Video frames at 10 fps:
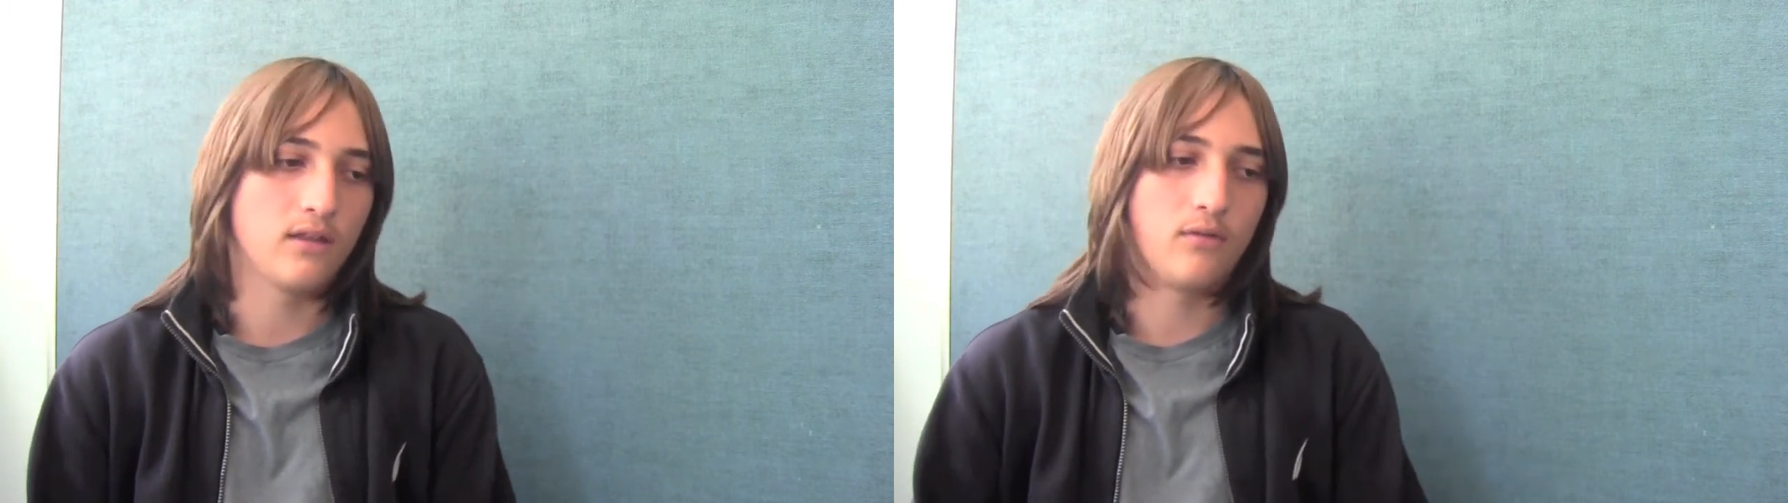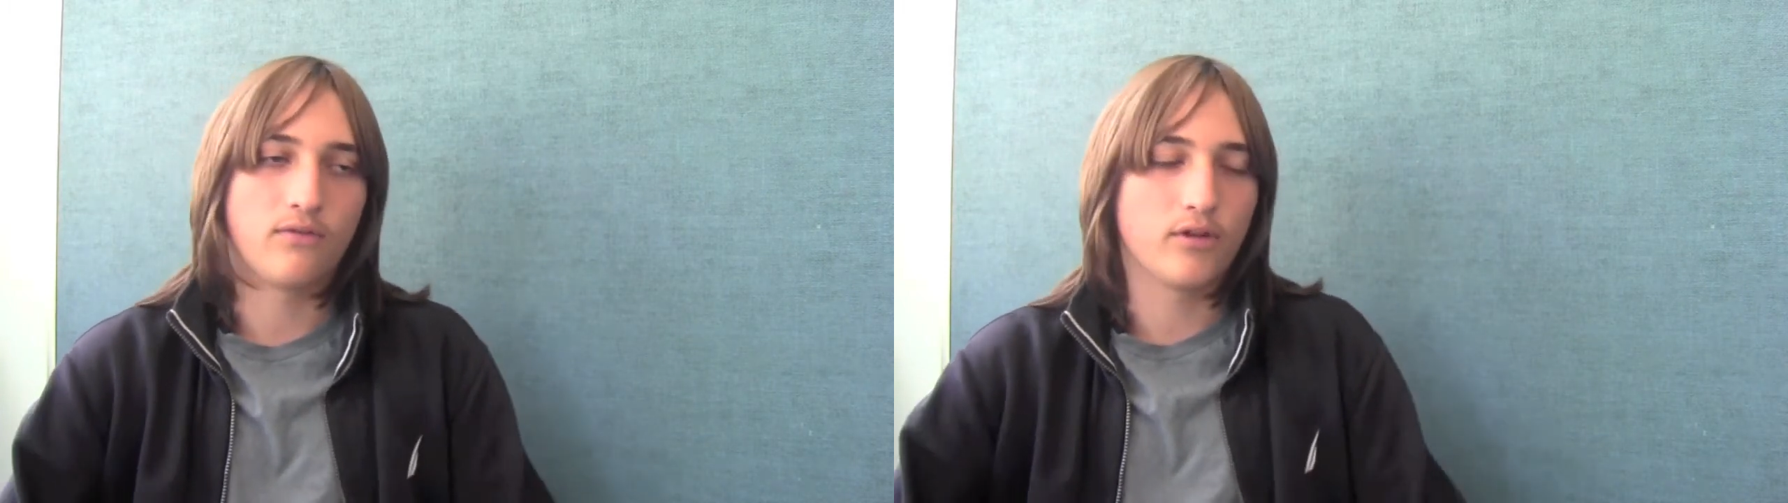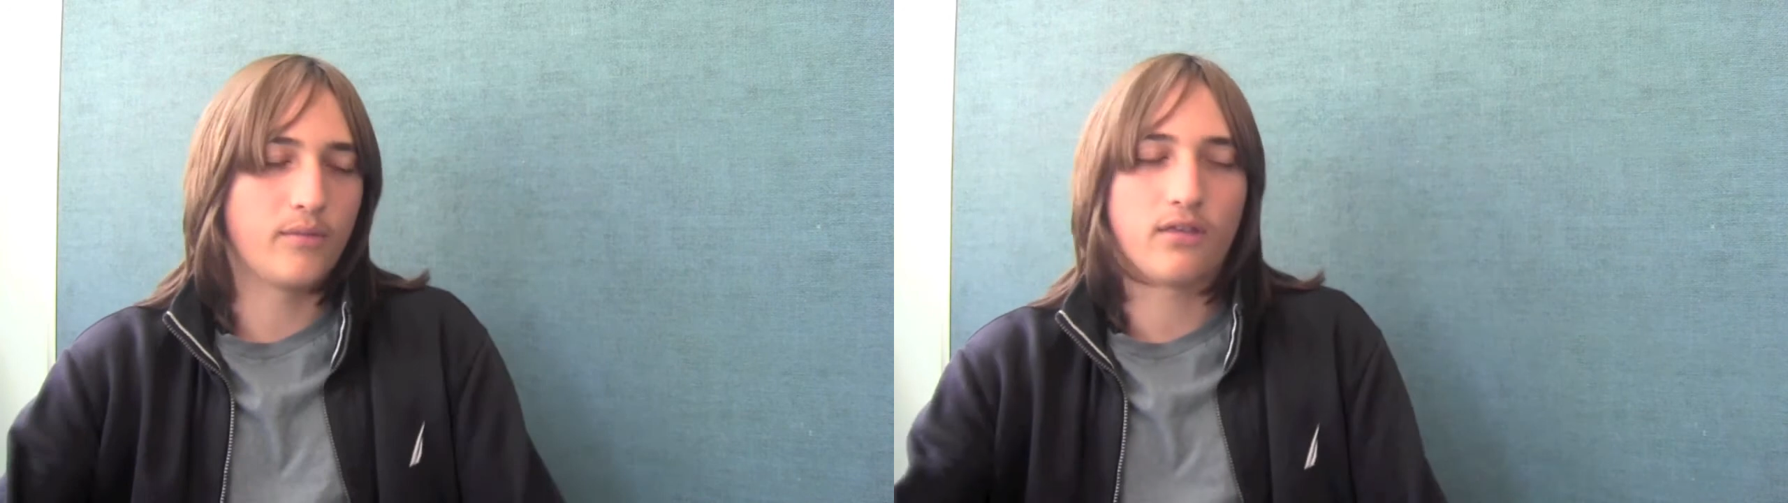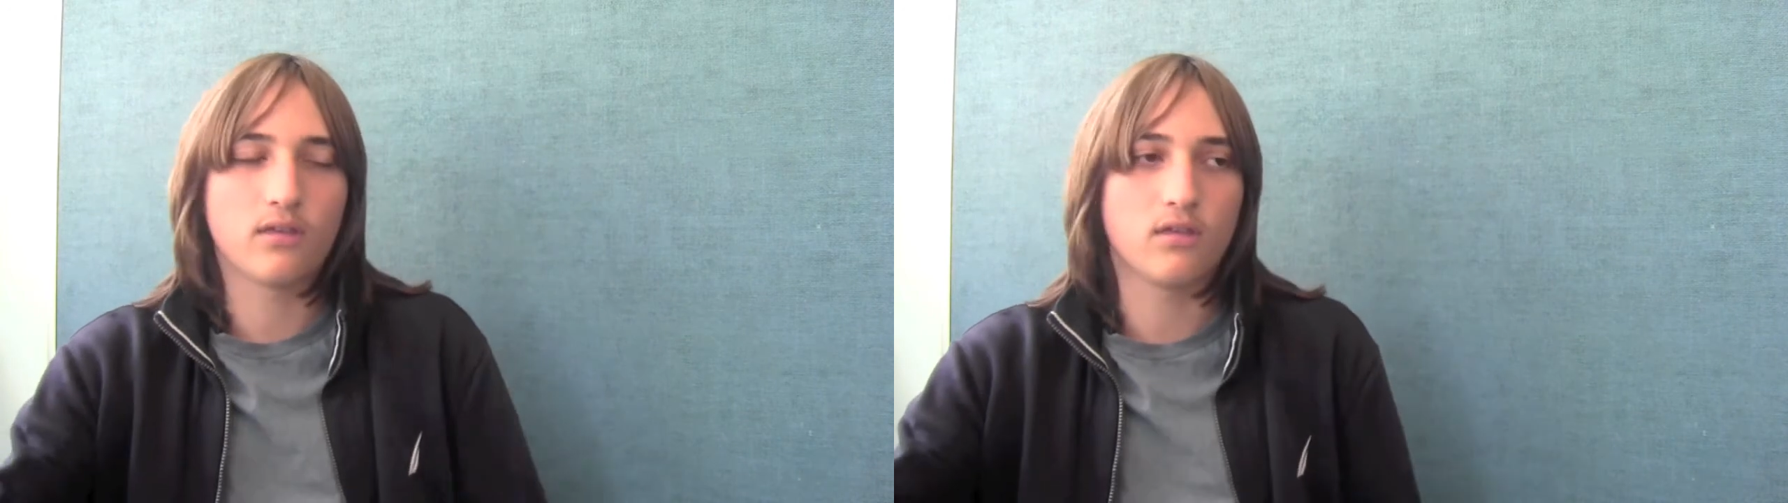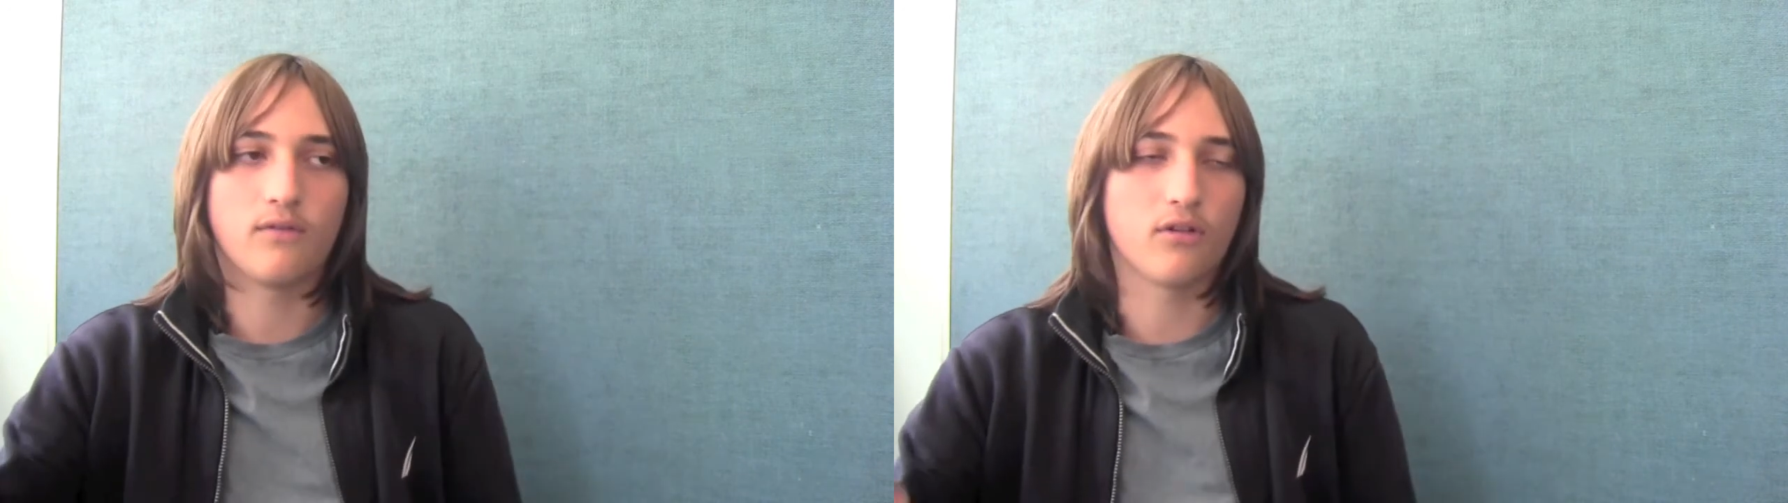They would throw my
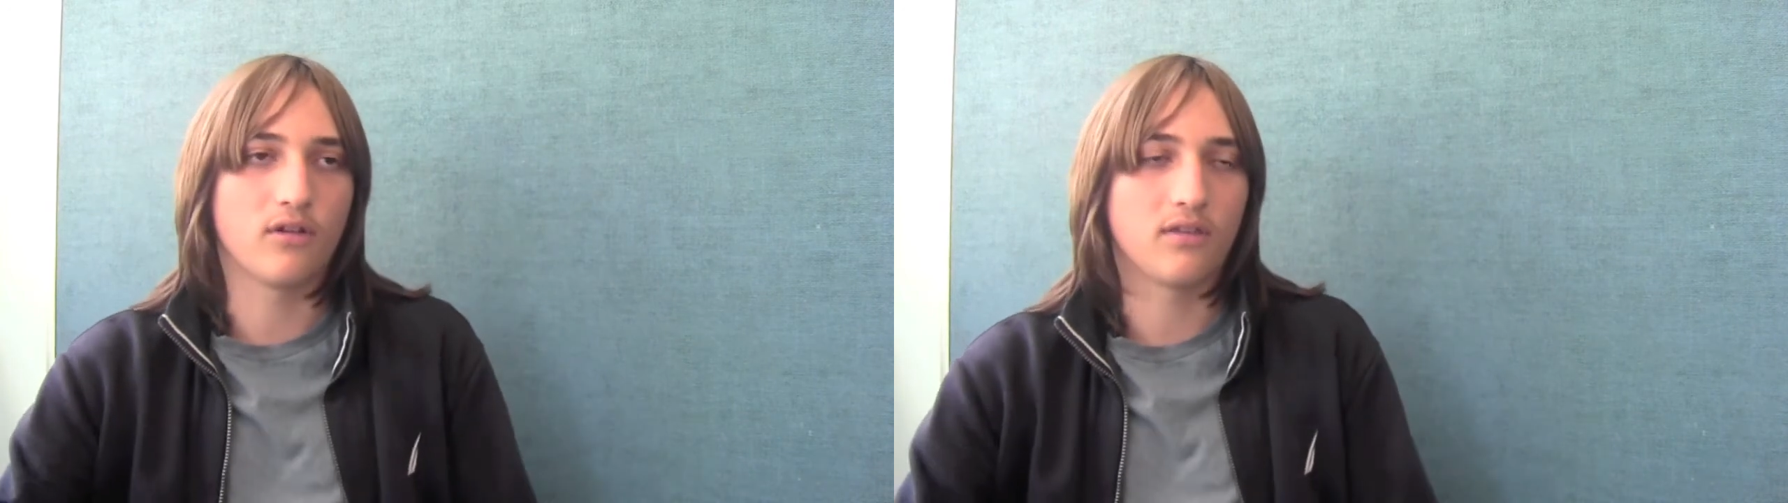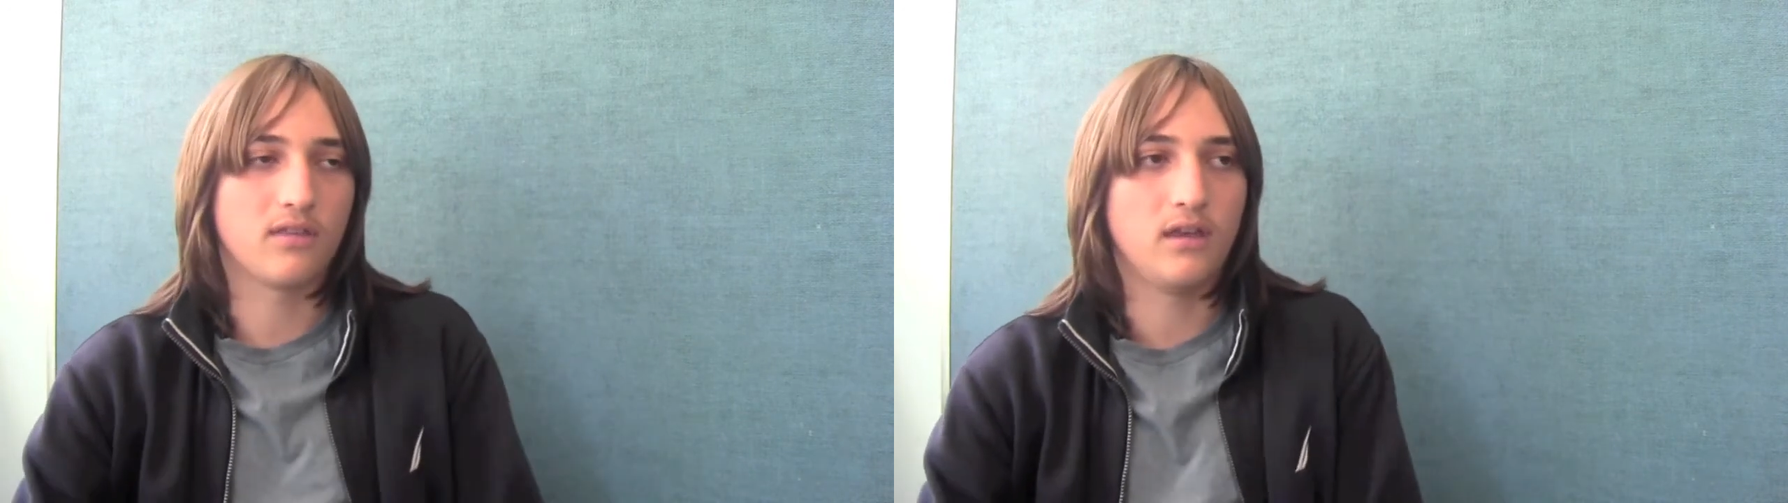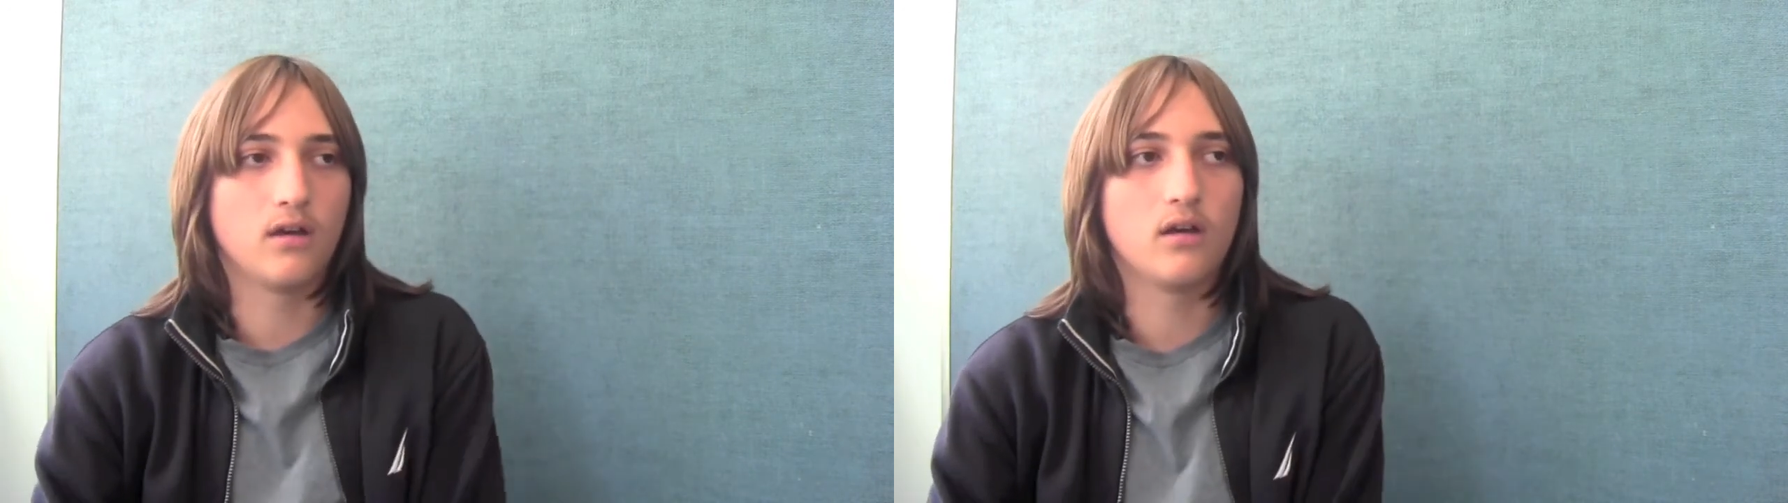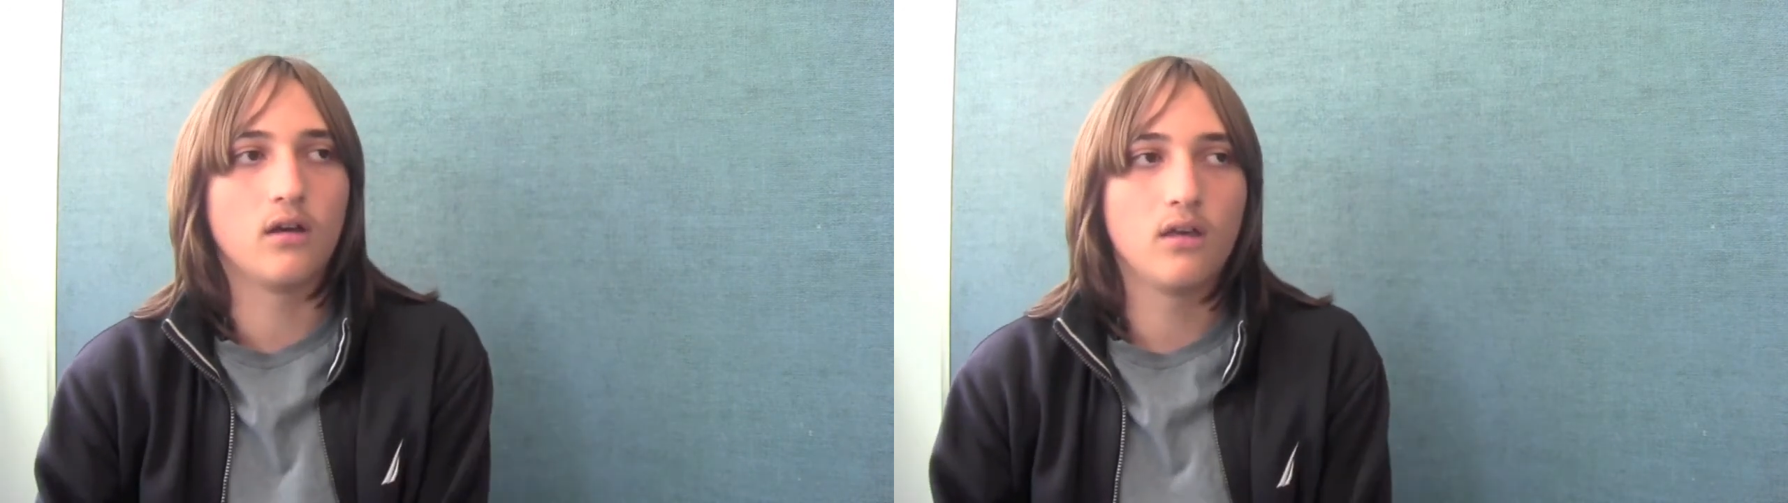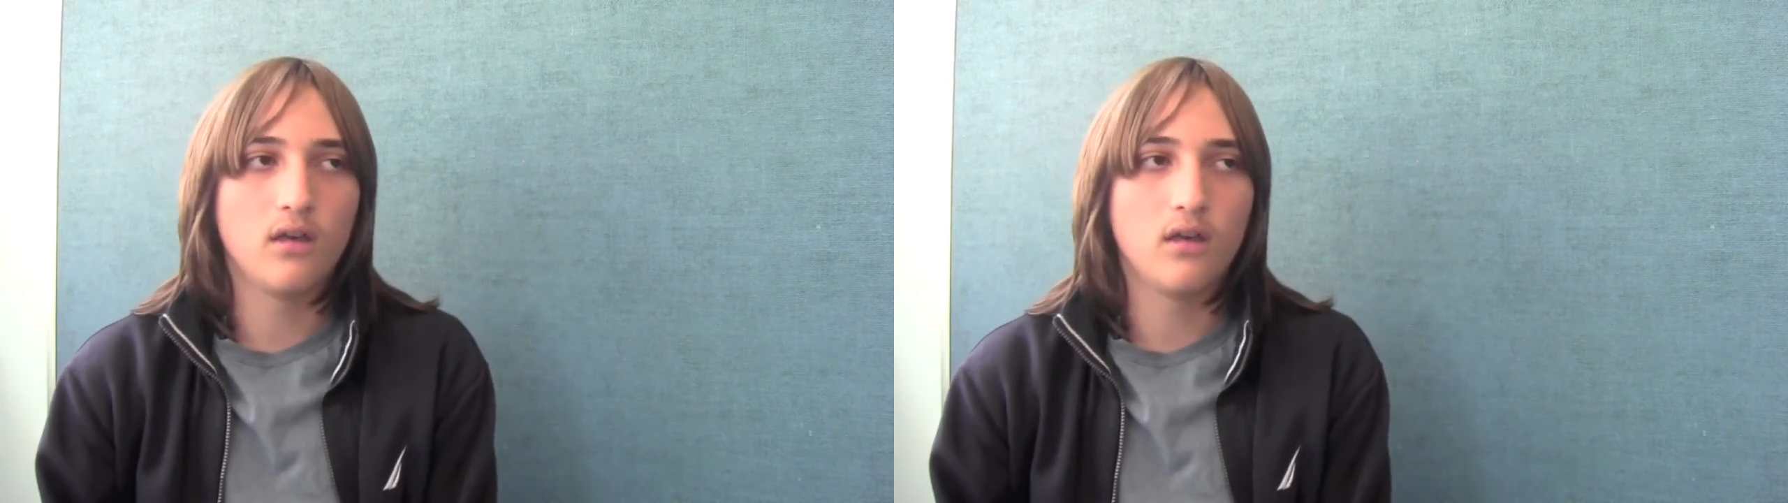stuff across the